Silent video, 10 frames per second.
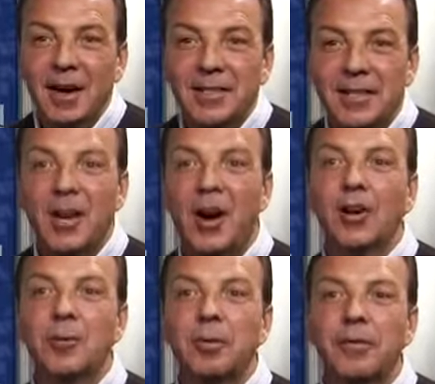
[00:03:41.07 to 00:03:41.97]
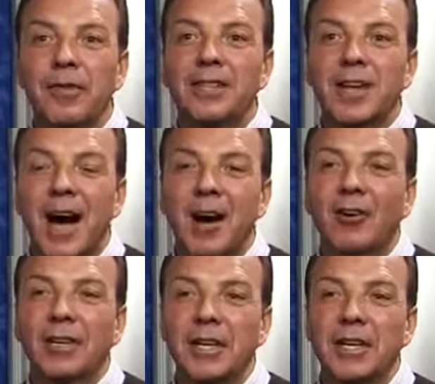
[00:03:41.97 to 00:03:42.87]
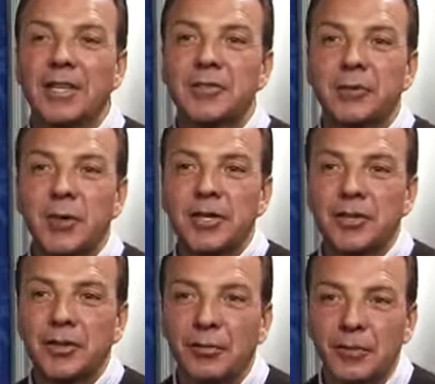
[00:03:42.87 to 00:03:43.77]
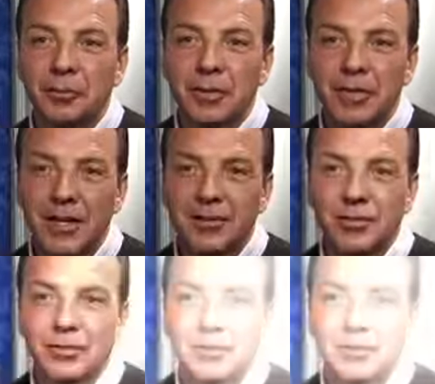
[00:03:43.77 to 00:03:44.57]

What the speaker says: See, hunger prevents our kids from reaching their full potential.